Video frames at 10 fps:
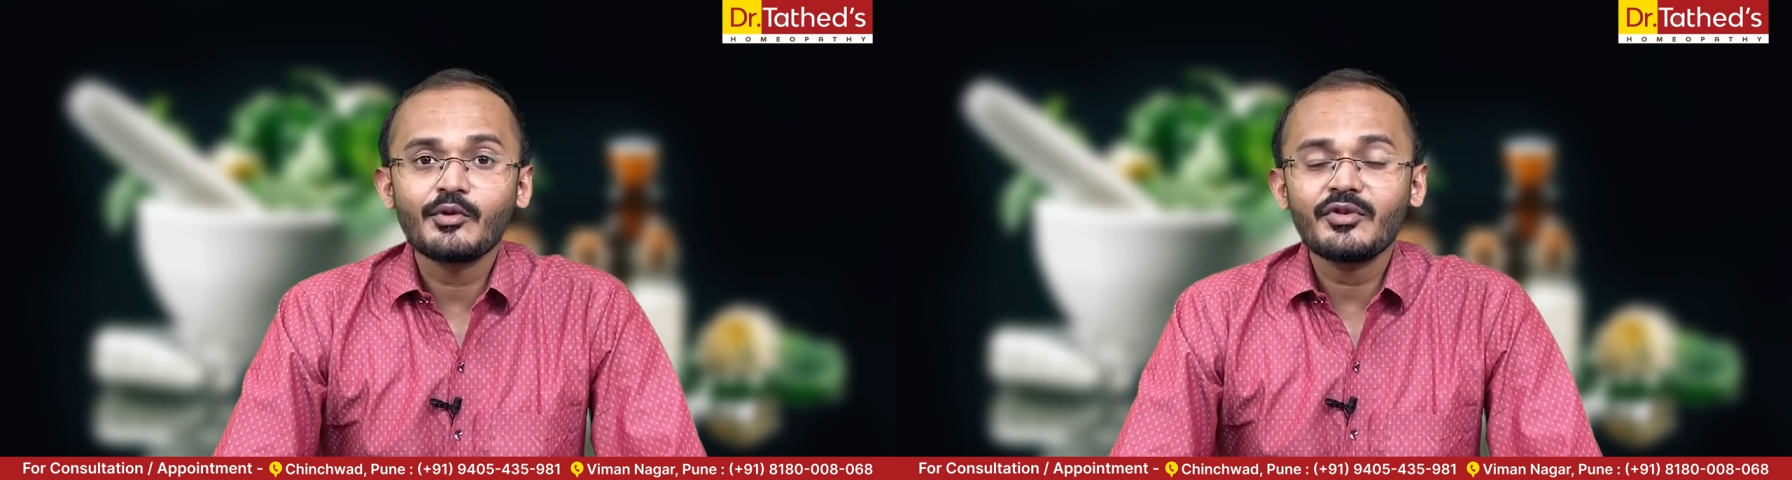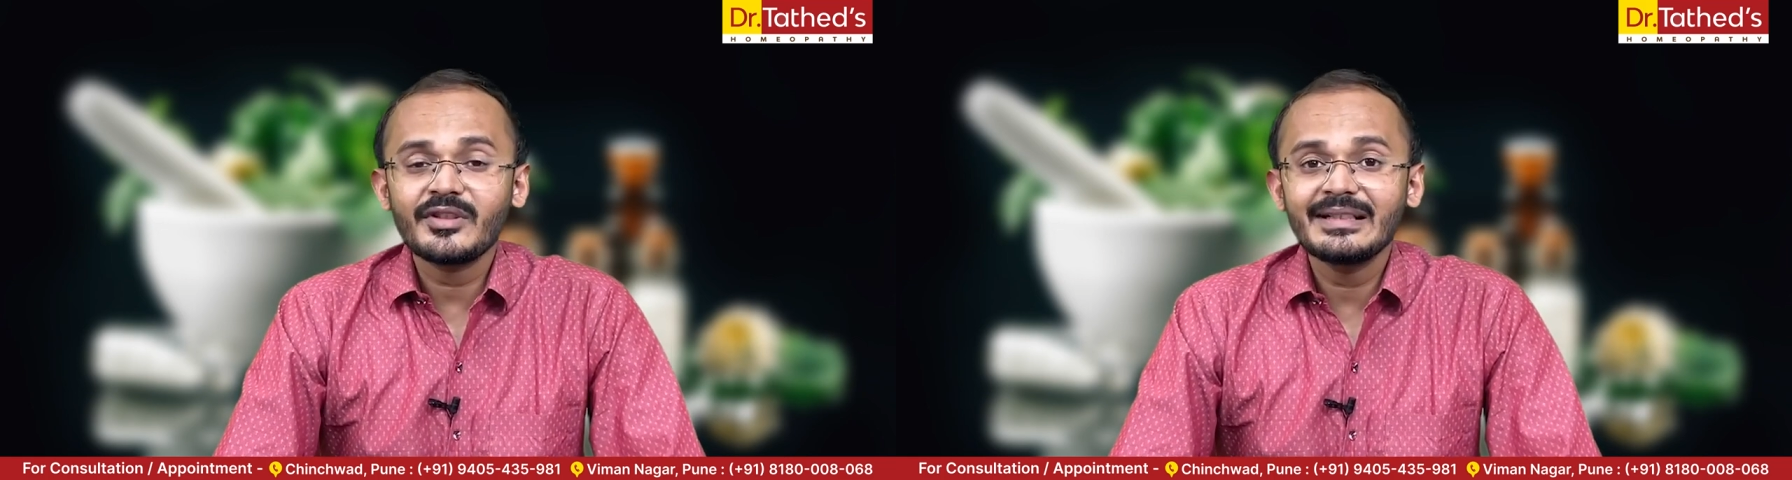
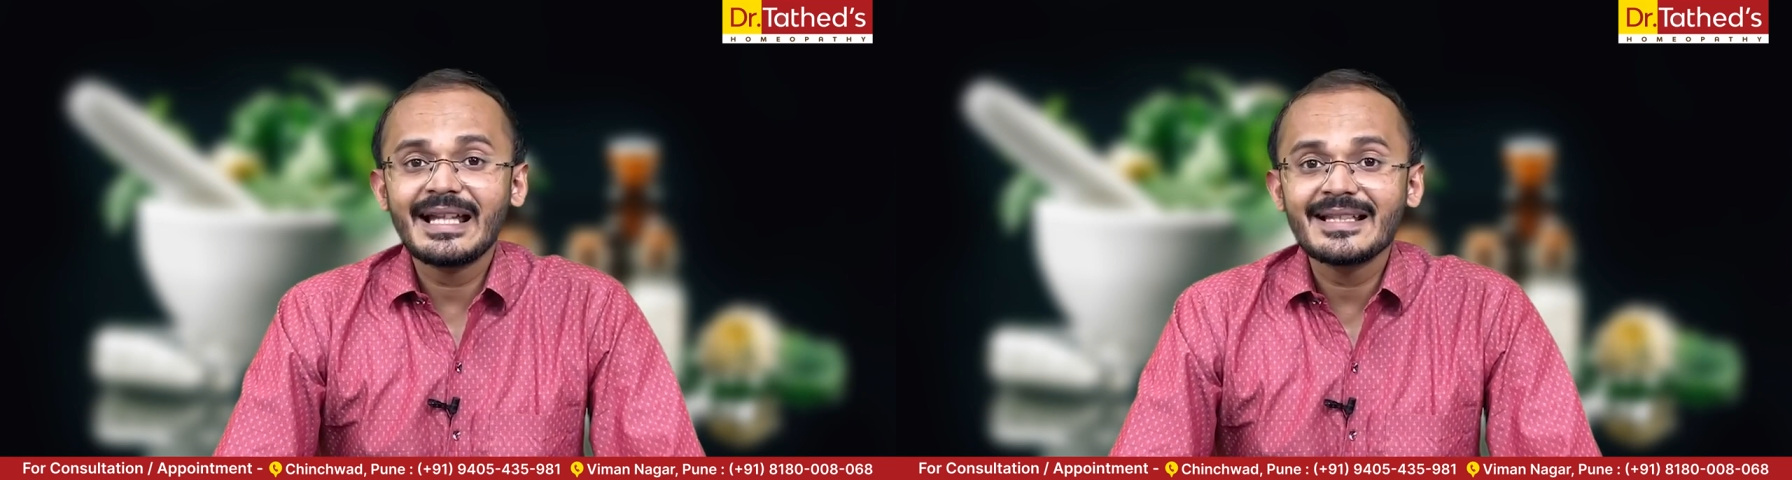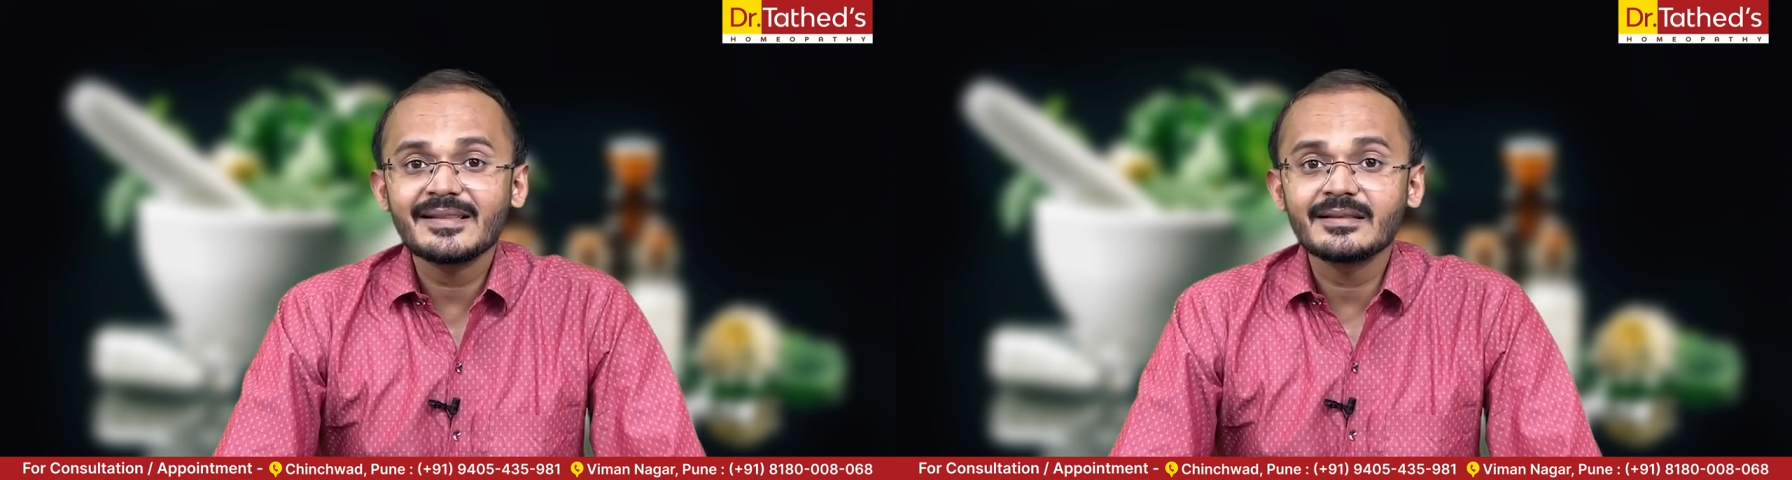Prostate
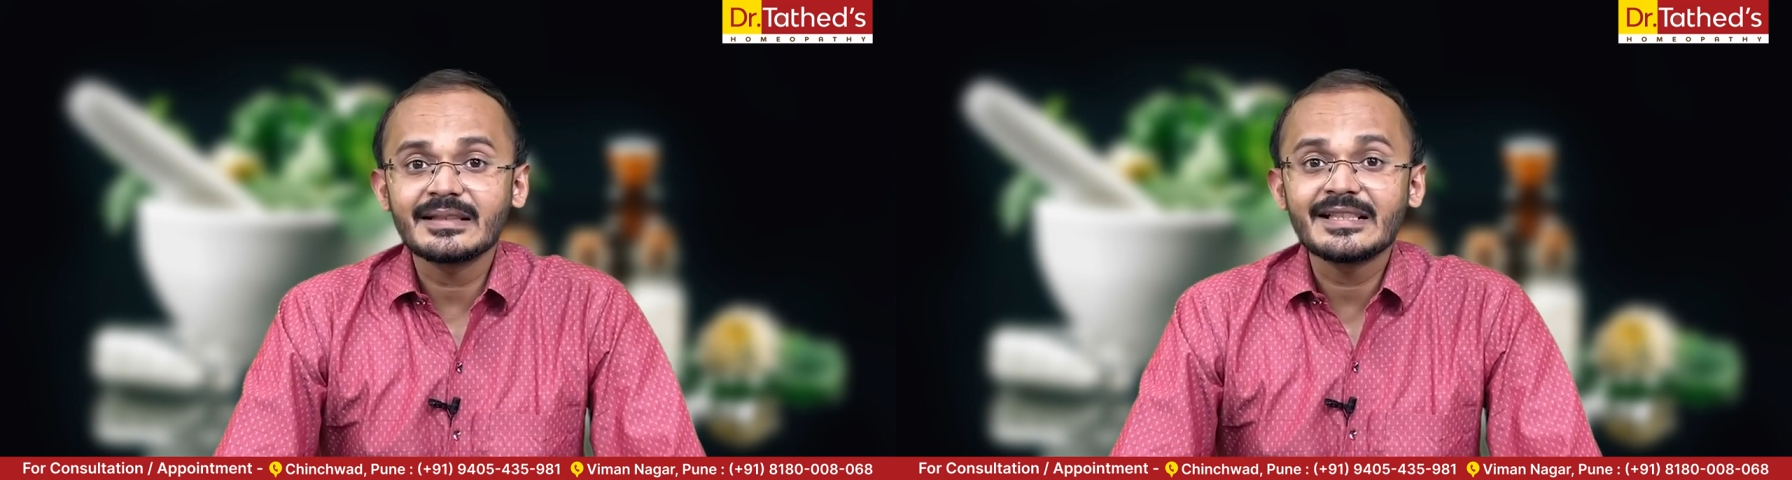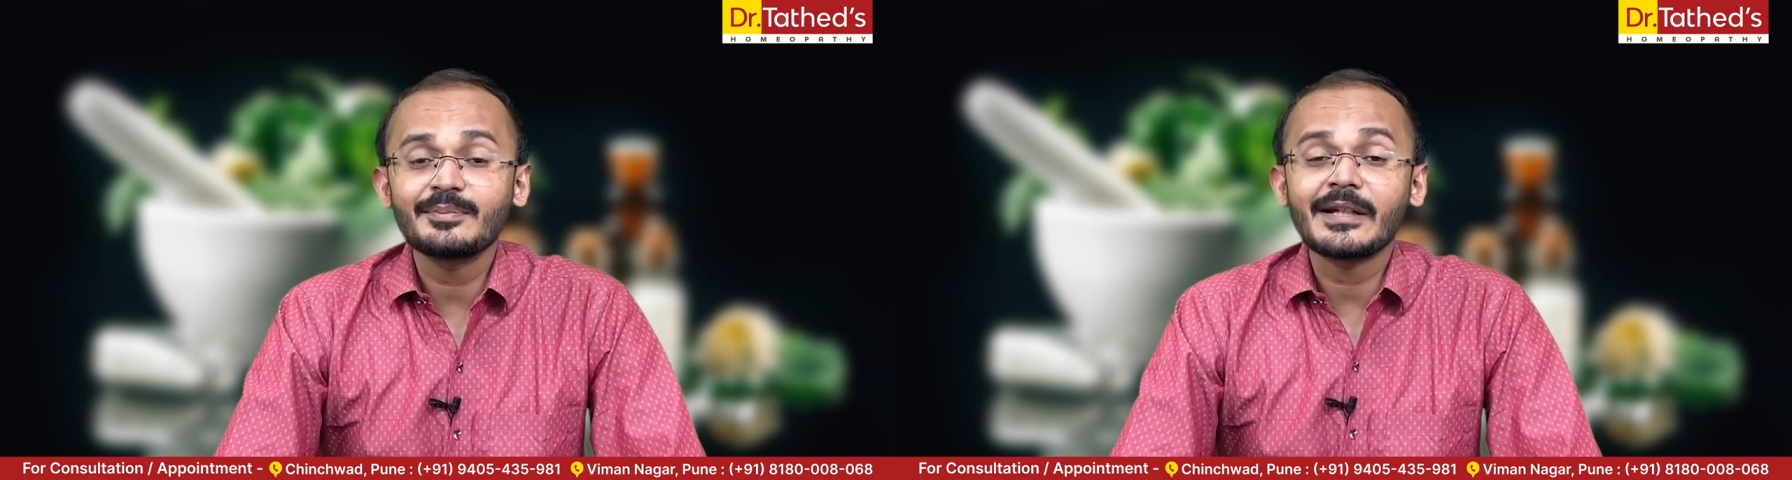cancer
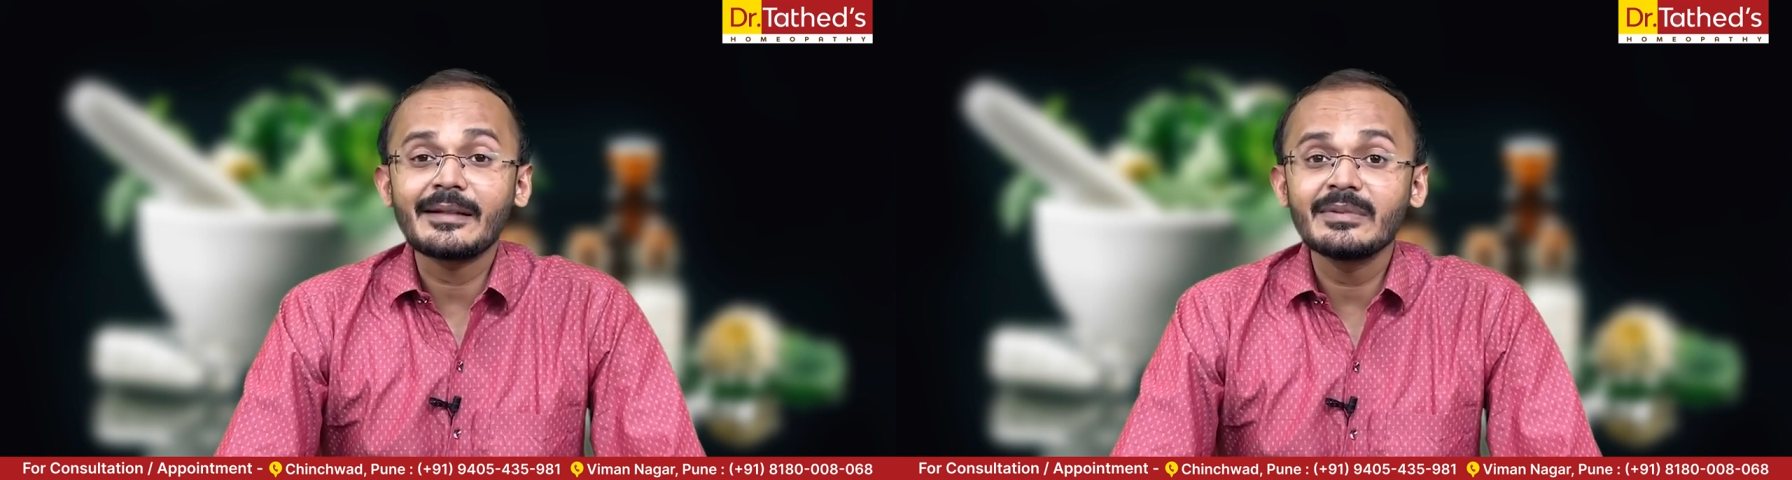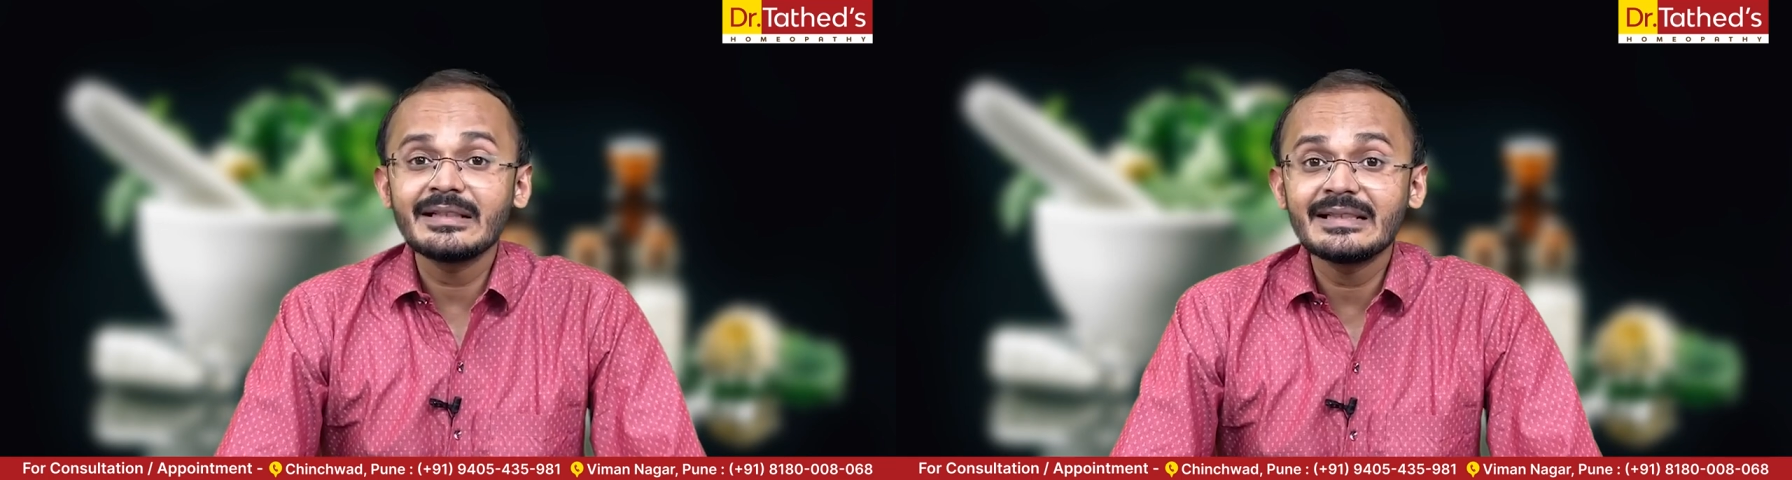is
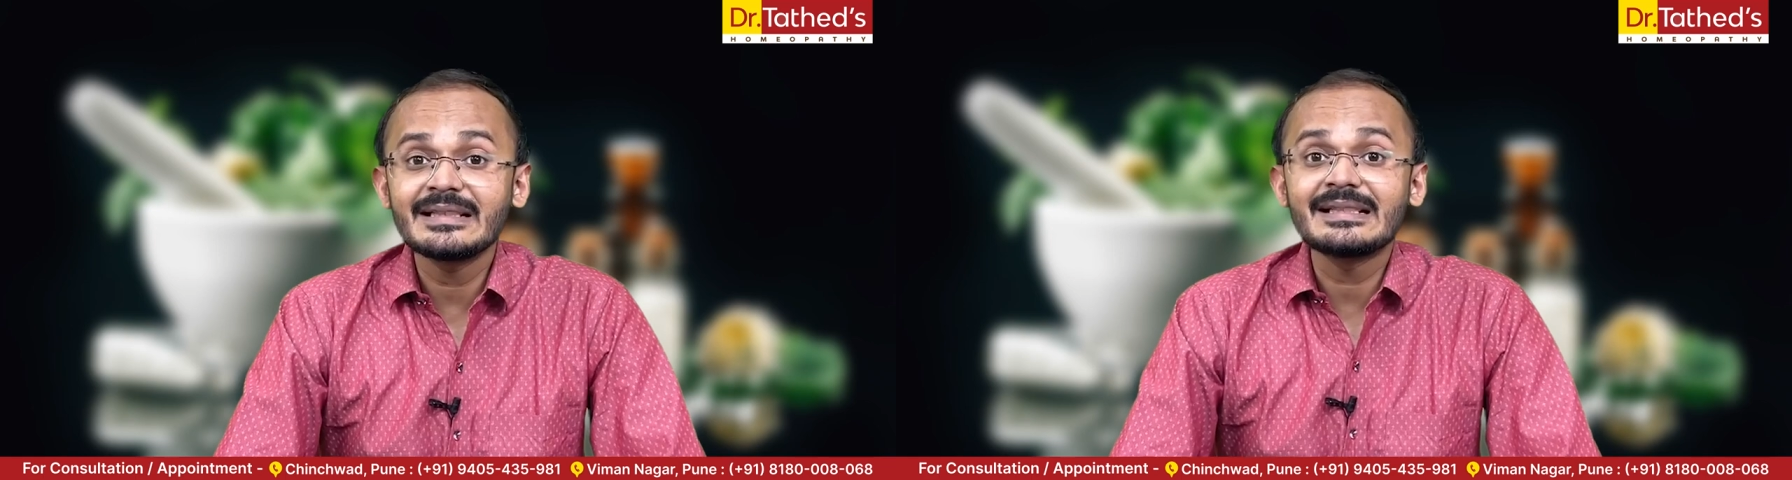primarily a